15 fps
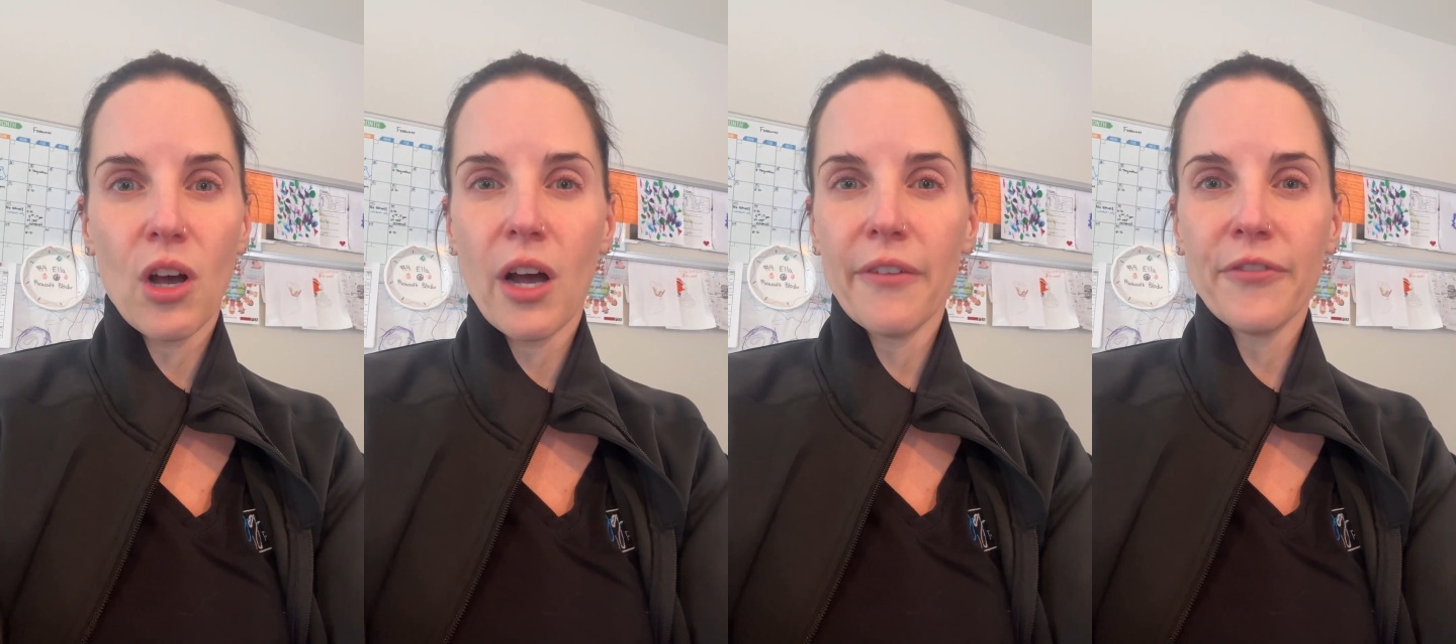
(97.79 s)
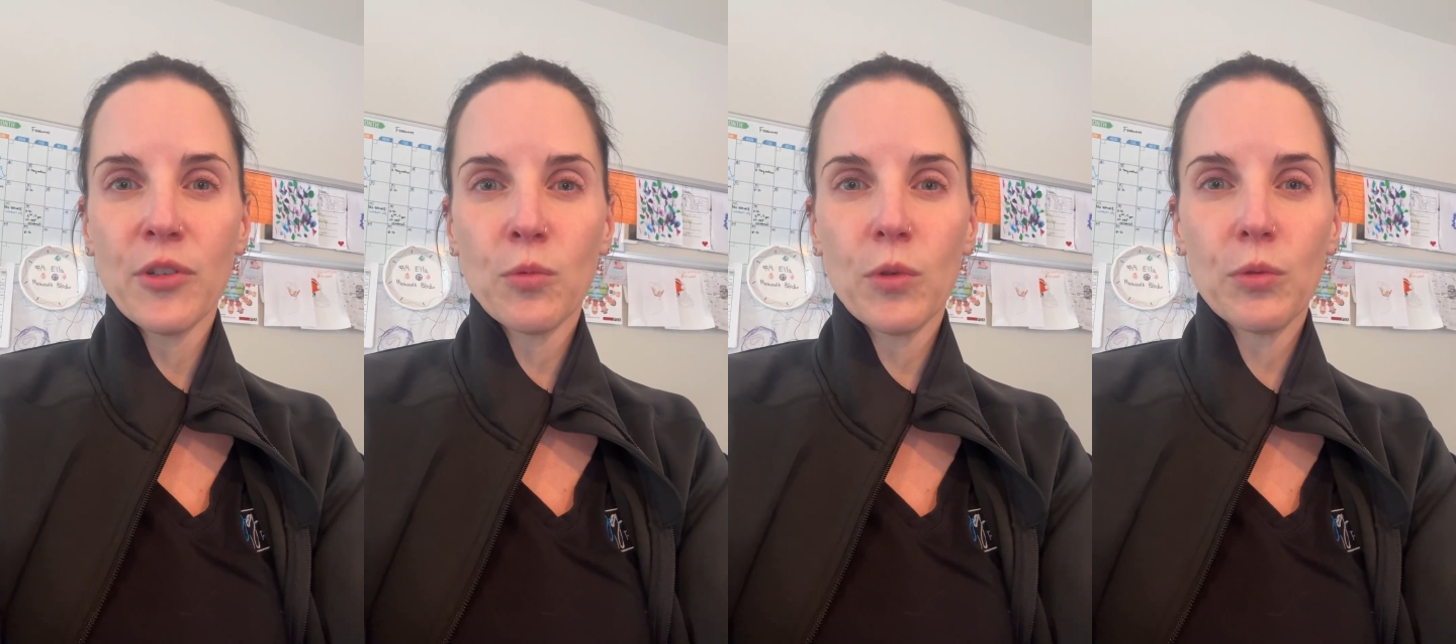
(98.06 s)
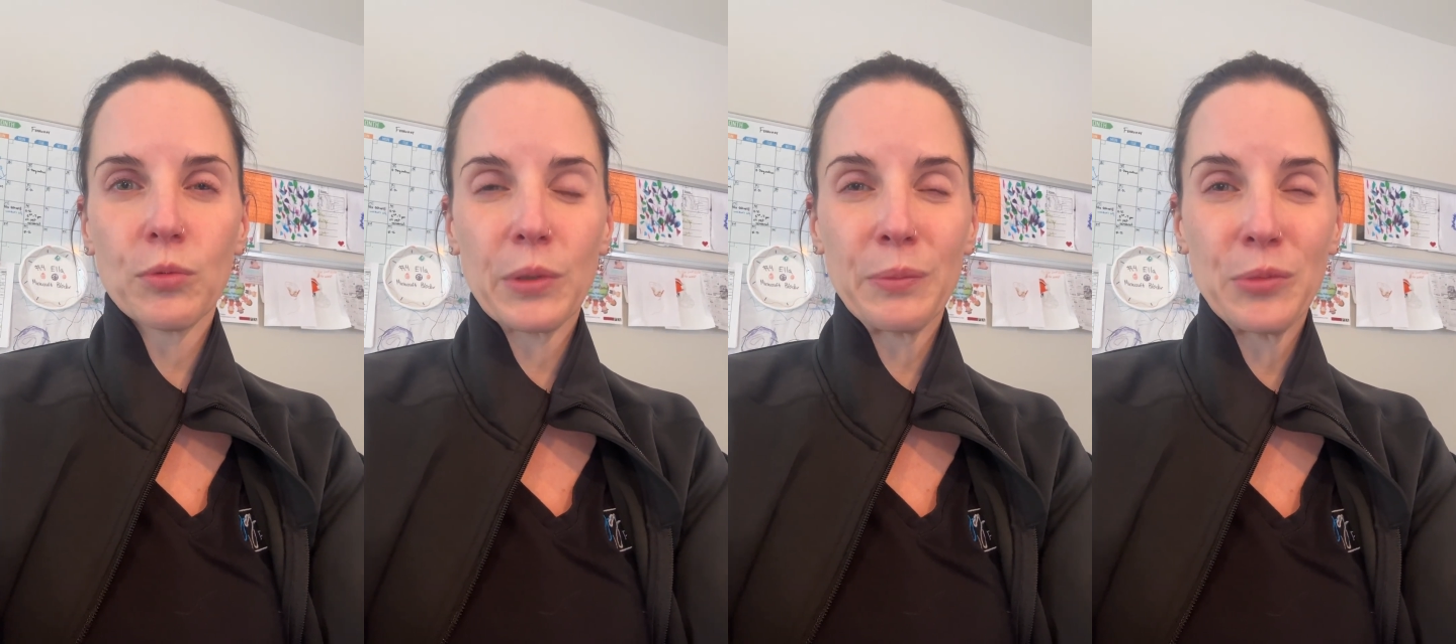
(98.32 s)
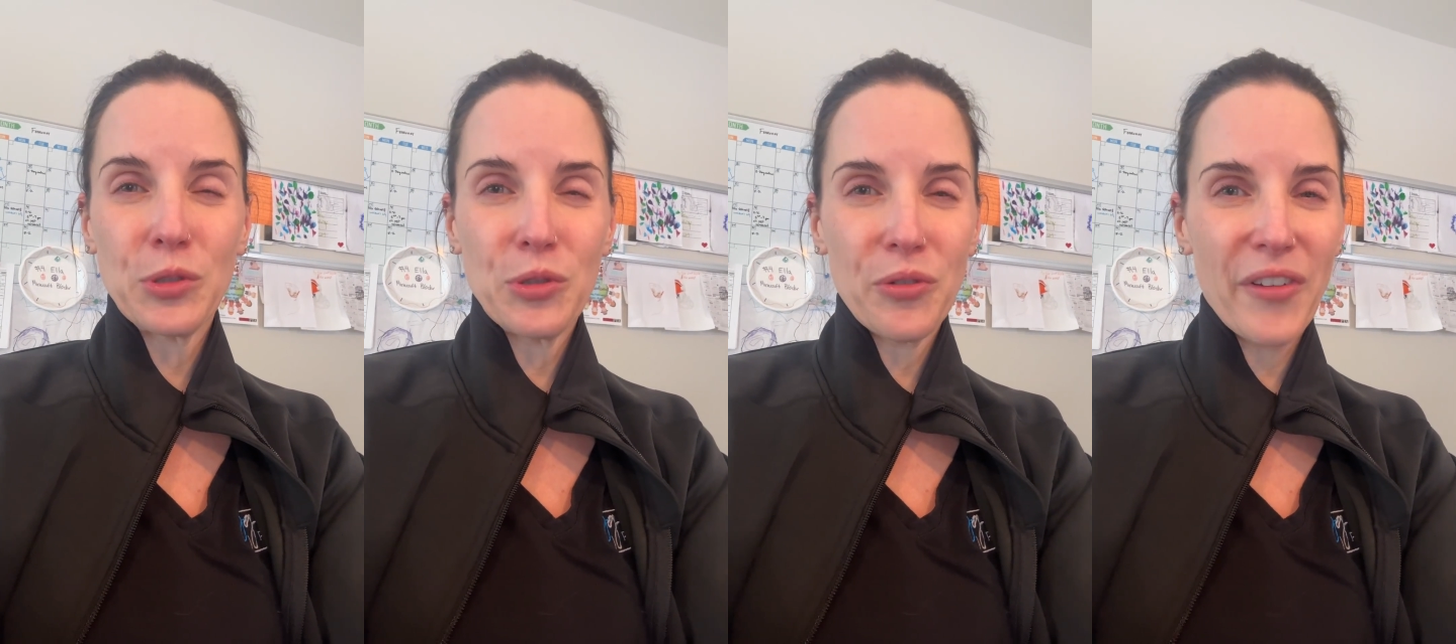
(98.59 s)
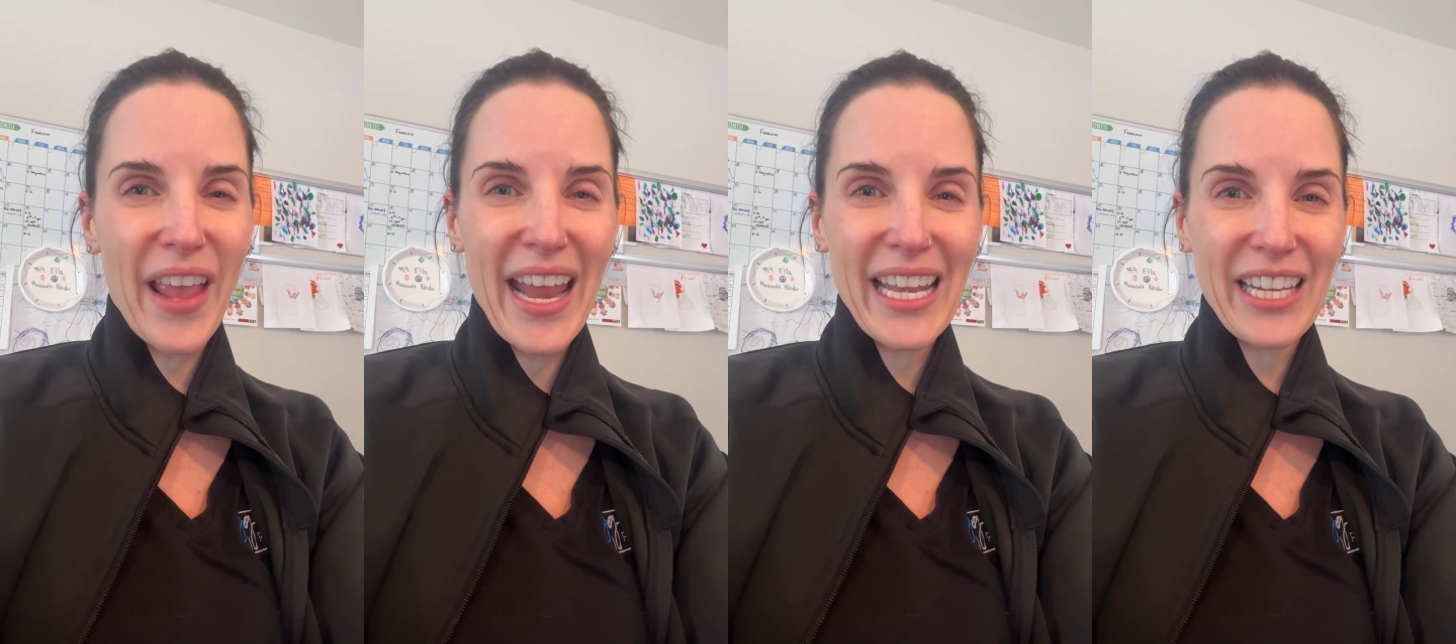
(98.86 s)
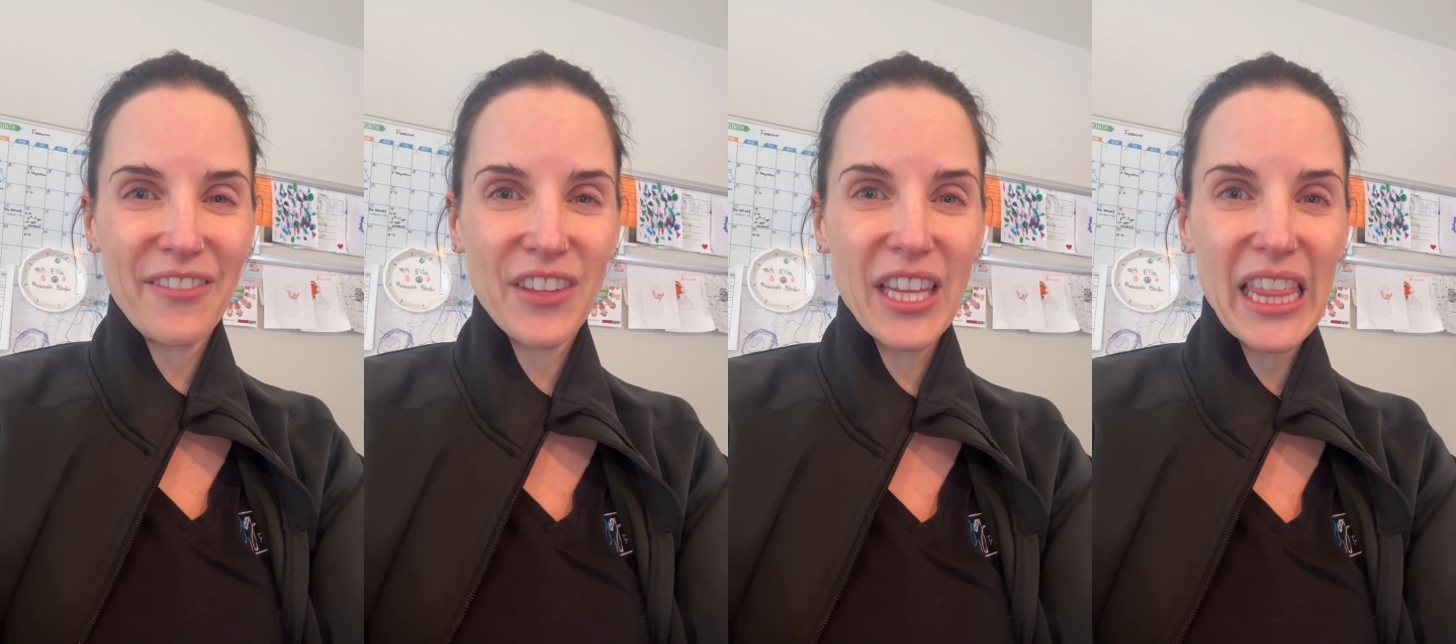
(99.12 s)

Often will remove any of